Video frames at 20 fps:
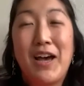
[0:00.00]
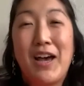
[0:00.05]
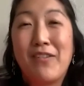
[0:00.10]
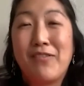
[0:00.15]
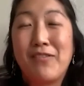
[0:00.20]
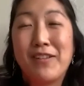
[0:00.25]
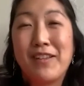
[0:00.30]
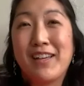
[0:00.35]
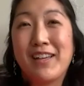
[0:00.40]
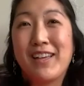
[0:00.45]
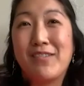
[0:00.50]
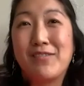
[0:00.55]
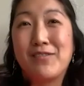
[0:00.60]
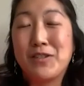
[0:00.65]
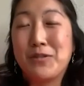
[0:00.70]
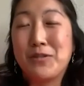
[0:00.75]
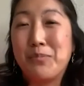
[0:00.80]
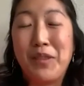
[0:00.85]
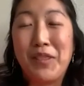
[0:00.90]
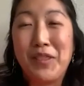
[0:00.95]
feel like I've
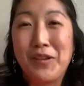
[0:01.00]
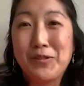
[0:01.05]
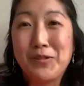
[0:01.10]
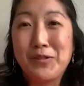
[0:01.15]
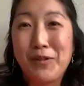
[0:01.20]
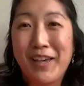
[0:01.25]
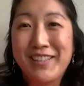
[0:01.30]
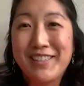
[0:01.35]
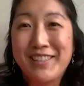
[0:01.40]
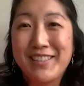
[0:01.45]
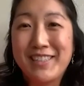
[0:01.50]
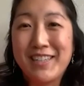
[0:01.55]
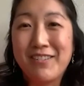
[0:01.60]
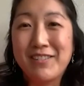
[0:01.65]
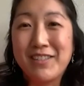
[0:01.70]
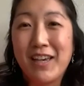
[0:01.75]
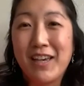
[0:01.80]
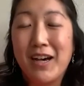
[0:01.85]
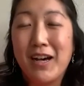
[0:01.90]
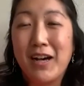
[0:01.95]
just been this way since I
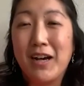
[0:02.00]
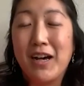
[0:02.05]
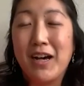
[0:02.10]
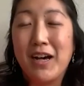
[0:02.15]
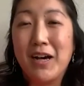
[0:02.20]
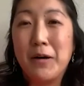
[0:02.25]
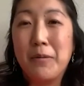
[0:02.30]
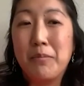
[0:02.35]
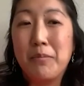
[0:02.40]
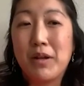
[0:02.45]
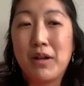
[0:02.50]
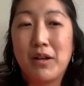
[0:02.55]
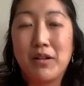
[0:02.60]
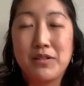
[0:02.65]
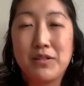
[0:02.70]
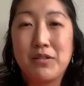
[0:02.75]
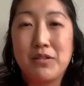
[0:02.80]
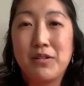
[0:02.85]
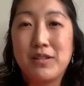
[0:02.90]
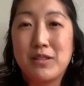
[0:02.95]
was young, but
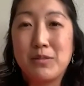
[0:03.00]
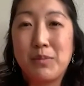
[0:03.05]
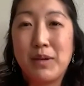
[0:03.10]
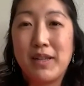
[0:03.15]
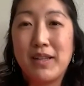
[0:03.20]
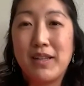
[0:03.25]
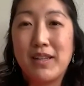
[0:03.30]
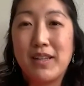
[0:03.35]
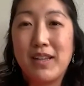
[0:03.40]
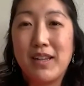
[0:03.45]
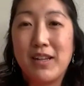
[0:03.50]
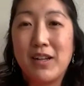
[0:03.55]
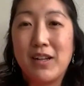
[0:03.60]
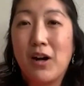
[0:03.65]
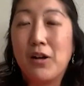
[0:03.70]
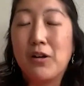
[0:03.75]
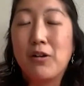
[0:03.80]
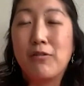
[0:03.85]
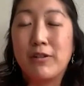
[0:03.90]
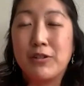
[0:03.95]
also it's been an
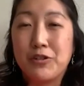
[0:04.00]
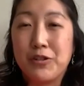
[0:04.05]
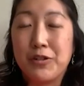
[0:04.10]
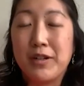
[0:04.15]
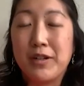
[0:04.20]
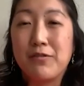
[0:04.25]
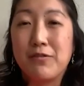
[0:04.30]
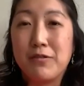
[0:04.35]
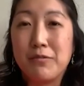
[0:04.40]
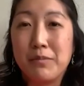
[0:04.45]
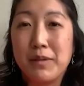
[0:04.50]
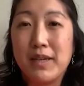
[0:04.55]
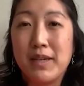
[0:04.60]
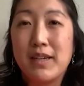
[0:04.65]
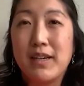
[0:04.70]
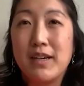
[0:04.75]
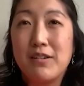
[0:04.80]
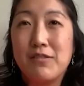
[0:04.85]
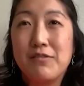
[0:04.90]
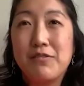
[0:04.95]
ongoing journey for me
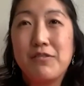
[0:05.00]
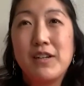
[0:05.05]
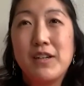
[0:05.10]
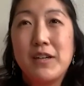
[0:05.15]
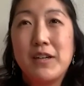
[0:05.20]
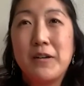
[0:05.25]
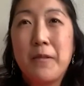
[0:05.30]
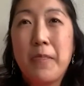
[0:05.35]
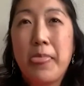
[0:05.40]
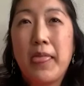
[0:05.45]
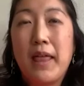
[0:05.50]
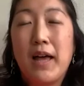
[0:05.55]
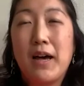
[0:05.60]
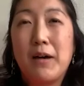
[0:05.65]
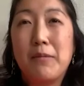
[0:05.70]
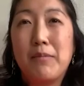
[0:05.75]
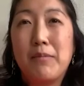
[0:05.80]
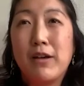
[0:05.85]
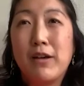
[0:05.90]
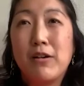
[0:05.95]
of
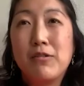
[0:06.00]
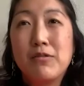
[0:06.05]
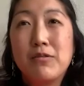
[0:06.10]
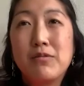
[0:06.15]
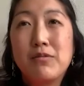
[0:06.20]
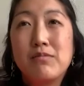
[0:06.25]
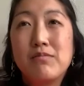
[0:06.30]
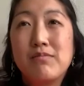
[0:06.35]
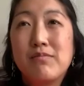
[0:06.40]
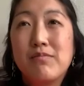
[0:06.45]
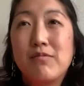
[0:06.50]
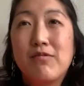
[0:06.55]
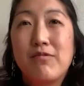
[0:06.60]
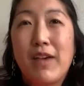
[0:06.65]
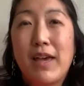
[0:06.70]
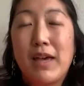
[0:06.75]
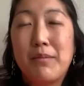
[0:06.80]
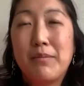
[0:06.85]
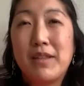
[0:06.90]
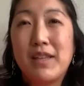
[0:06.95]
my own
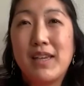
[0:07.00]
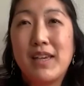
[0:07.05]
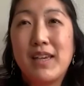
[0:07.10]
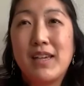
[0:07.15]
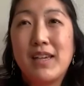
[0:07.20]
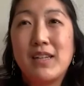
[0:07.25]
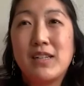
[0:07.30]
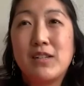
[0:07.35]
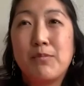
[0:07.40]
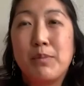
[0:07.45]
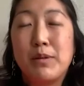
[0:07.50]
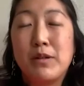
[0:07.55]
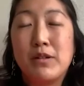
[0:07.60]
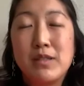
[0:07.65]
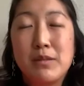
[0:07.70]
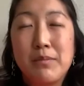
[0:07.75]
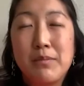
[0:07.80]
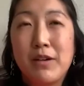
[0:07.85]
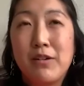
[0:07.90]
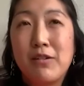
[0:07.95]
family and
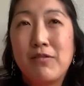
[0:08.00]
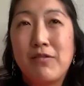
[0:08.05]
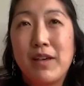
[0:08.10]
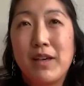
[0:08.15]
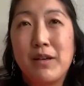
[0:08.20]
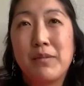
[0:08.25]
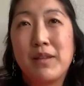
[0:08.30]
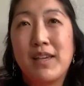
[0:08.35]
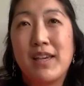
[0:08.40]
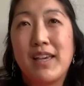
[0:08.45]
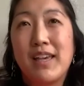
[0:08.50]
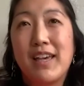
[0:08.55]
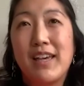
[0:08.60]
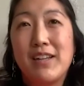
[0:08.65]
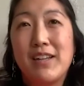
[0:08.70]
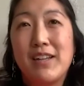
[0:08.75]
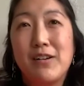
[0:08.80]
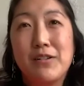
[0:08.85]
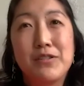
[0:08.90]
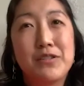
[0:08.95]
building my own family,
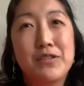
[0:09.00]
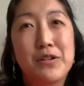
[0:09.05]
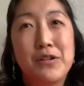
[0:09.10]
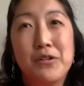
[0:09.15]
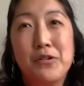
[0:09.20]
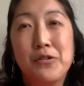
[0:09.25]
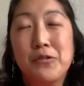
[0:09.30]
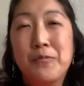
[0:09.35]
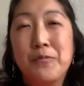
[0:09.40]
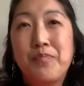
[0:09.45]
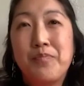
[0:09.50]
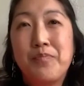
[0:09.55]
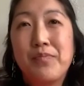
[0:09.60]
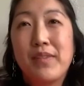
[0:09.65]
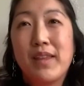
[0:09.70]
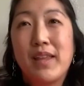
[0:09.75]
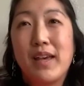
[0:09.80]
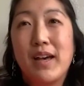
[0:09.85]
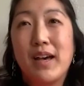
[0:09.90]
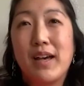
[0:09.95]
and also
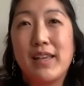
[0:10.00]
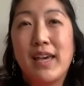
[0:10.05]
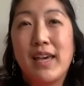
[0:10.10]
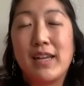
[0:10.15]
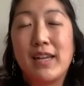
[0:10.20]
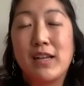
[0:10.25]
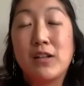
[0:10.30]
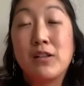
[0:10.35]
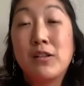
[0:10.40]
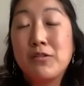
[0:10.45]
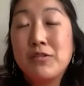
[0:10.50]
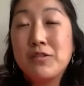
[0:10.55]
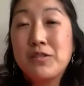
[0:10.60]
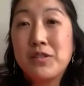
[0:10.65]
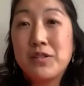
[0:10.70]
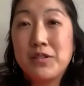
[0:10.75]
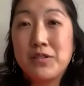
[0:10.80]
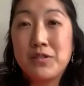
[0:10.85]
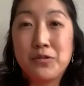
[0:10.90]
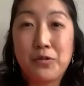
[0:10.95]
getting close to
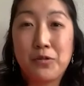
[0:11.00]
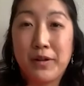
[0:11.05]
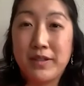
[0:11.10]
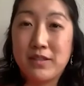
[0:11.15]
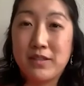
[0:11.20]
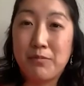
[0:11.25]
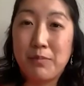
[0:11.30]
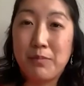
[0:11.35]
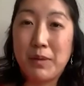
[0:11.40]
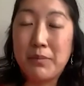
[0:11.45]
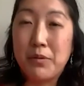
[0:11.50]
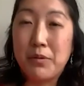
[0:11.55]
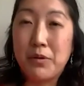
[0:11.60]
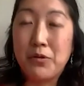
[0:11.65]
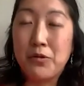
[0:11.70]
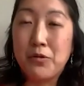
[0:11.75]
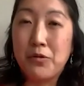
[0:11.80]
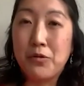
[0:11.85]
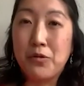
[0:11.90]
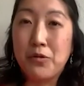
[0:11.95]
the stories of people
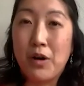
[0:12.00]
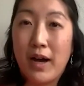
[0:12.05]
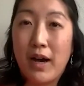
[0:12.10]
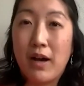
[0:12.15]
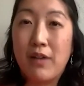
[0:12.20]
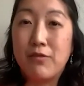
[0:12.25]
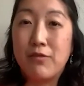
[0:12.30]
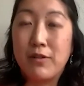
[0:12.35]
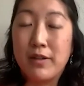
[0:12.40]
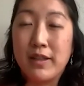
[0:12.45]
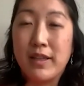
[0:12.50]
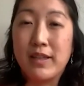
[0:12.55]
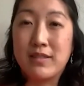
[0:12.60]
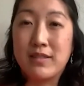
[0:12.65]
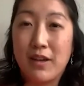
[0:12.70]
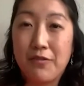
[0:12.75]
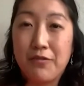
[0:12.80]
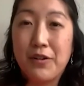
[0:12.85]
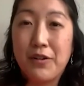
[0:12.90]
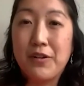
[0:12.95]
who have really
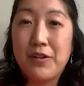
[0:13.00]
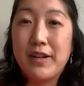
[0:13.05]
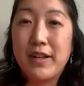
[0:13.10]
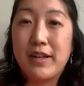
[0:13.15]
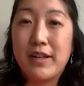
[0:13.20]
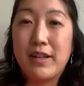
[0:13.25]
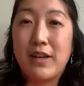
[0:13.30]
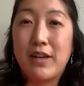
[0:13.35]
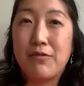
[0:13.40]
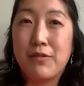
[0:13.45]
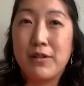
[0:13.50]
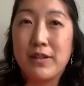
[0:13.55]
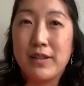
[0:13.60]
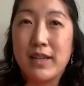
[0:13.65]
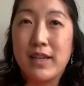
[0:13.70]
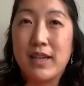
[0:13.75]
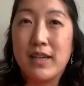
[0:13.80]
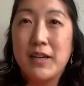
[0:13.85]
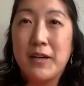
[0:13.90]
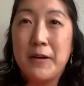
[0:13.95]
suffered and have
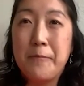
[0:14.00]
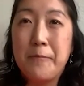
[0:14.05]
really